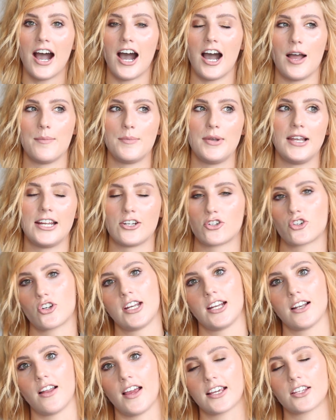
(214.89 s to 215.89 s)

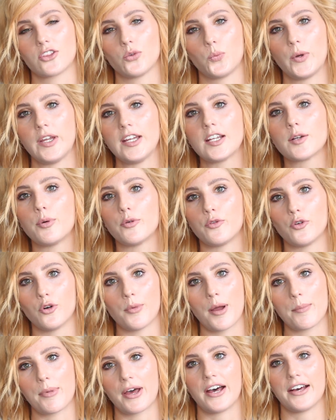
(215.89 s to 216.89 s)
literally like the week before
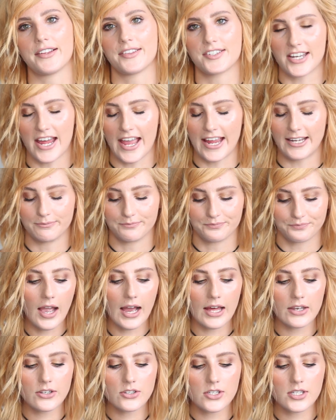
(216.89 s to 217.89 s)
my birthday,
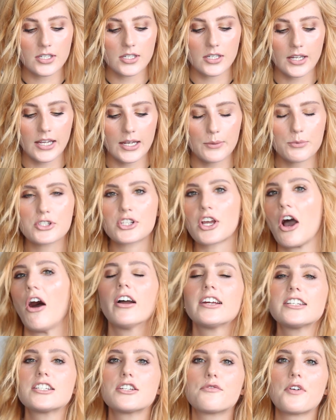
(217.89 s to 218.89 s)
and it was
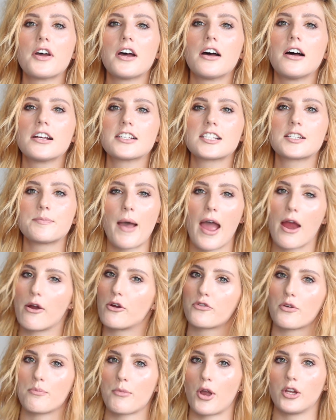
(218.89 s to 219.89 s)
kind of a spare
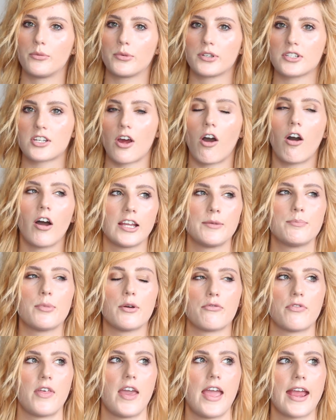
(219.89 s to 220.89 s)
of the moment type
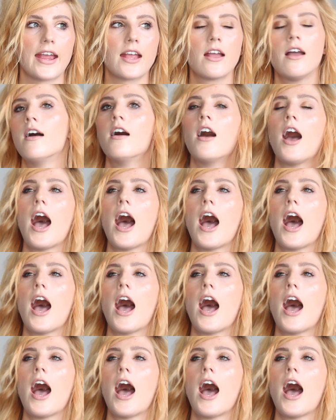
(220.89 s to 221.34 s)
of thing.